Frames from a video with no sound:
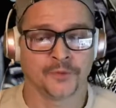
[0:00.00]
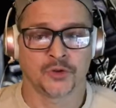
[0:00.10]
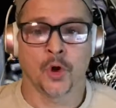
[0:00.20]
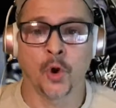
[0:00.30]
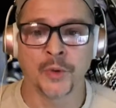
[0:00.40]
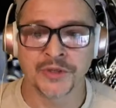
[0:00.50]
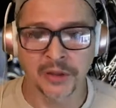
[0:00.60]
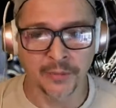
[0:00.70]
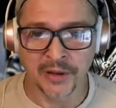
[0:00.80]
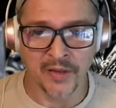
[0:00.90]
It's always
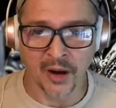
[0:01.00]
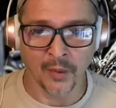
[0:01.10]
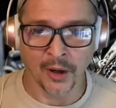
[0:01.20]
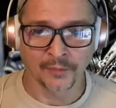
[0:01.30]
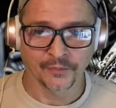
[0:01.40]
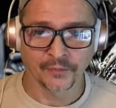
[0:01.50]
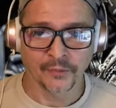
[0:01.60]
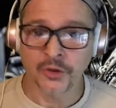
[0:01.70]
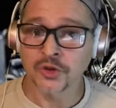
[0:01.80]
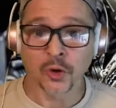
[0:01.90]
going to be that way.
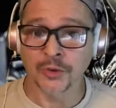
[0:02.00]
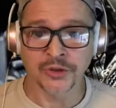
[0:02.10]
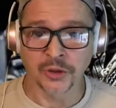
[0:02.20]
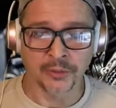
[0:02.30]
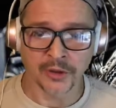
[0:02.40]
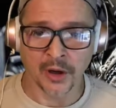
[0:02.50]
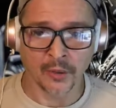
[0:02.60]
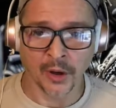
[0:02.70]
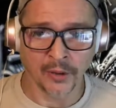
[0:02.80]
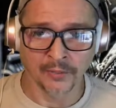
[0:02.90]
It's always going to be
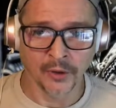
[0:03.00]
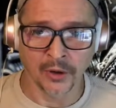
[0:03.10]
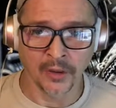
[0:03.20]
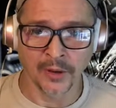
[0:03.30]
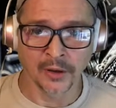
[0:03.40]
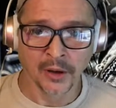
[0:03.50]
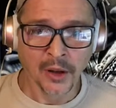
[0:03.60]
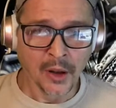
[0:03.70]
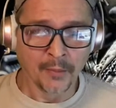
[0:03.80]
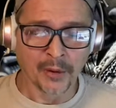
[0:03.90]
that way. You know what I mean?
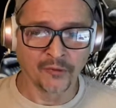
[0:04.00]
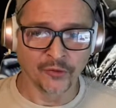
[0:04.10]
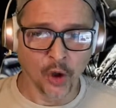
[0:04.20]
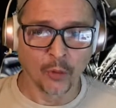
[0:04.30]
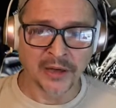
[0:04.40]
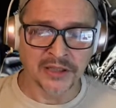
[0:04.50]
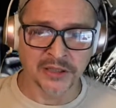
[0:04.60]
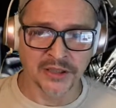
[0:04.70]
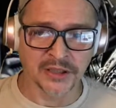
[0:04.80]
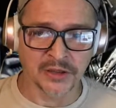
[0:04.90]
But if nobody's
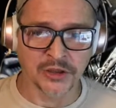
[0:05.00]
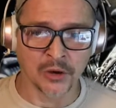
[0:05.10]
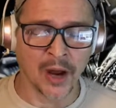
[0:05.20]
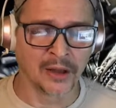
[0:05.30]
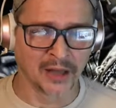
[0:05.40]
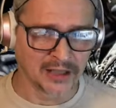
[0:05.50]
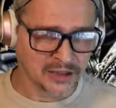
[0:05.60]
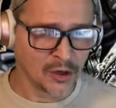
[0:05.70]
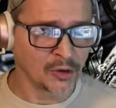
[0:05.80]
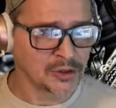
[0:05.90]
listening to you, and
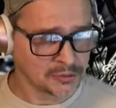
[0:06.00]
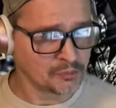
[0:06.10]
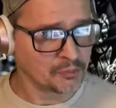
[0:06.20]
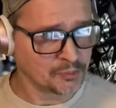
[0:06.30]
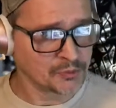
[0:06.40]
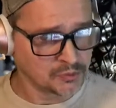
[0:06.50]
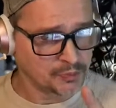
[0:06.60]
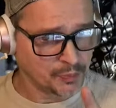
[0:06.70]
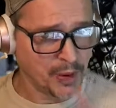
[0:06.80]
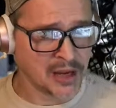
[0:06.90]
let's
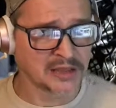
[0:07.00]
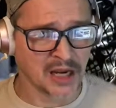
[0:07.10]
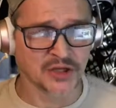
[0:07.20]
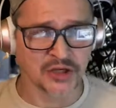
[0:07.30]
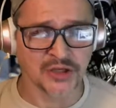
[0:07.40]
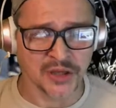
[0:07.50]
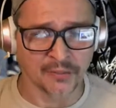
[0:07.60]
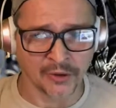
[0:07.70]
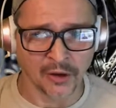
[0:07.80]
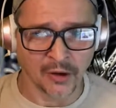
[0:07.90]
pay attention to
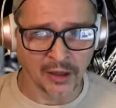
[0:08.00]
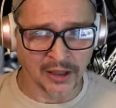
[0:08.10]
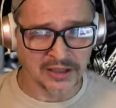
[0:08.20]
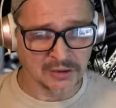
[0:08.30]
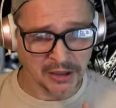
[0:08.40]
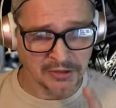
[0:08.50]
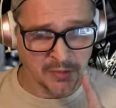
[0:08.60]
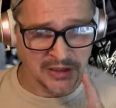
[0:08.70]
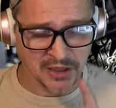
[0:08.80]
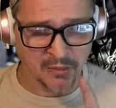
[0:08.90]
something, all right? Let's let's
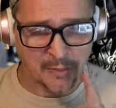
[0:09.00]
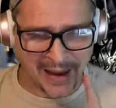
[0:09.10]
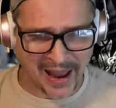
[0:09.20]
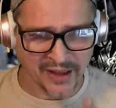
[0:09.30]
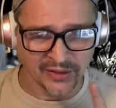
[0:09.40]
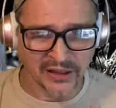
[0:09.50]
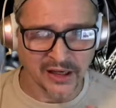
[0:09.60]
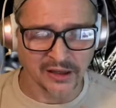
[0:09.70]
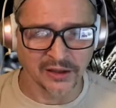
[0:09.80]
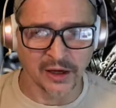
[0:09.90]
make something patently
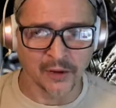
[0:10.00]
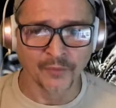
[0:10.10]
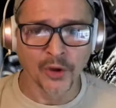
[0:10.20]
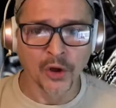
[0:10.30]
clear.